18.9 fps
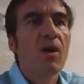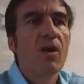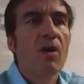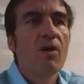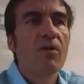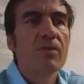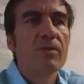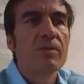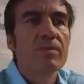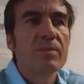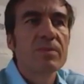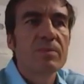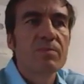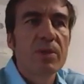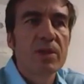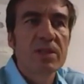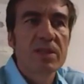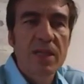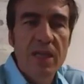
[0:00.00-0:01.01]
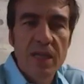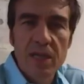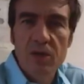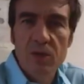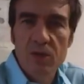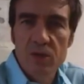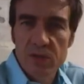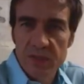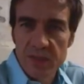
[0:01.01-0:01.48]
of
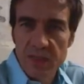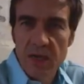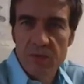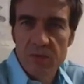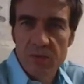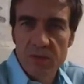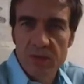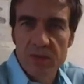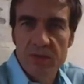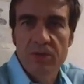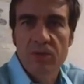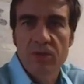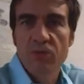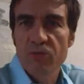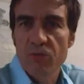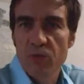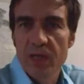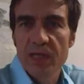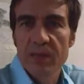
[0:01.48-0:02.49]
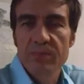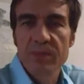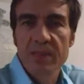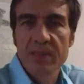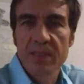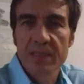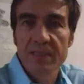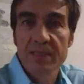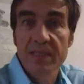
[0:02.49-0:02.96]
particular sounds or
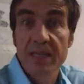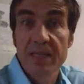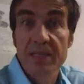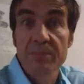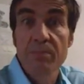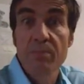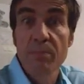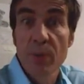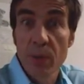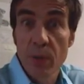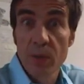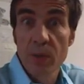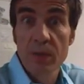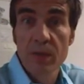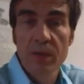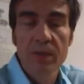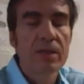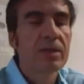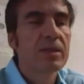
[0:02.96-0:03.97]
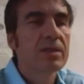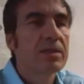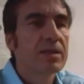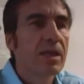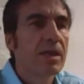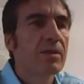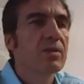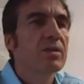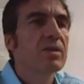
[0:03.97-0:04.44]
phonemes, in this case P
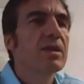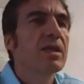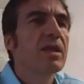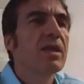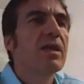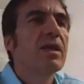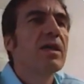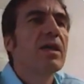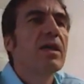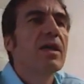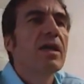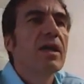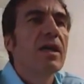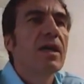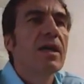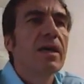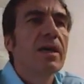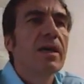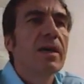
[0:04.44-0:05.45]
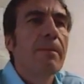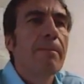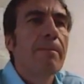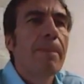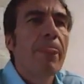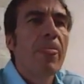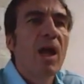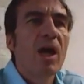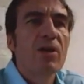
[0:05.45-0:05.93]
sound
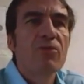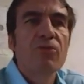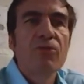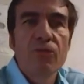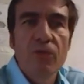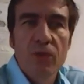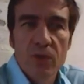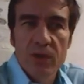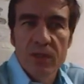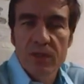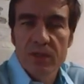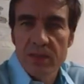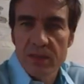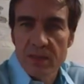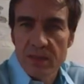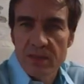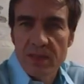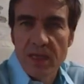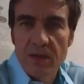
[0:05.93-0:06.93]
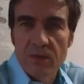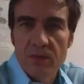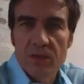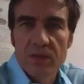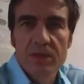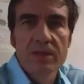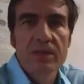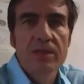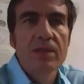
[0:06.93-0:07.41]
and F
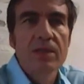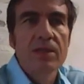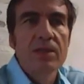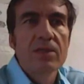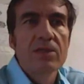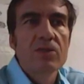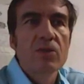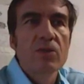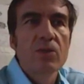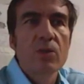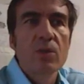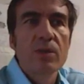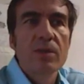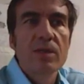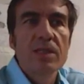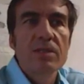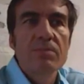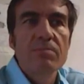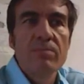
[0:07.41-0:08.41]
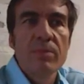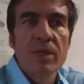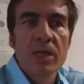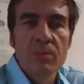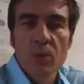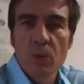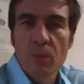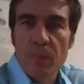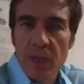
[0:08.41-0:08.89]
sound. So it's
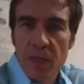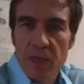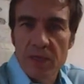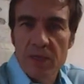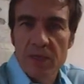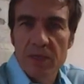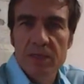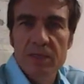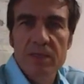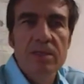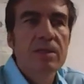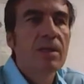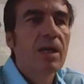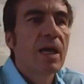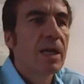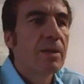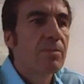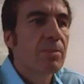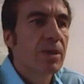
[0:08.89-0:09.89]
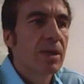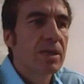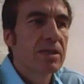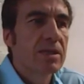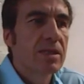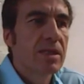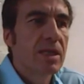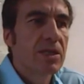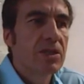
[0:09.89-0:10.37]
minimal pairs and
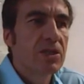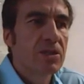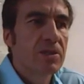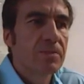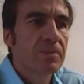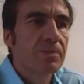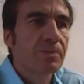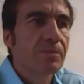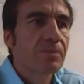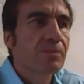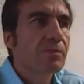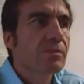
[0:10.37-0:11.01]
pronunciation.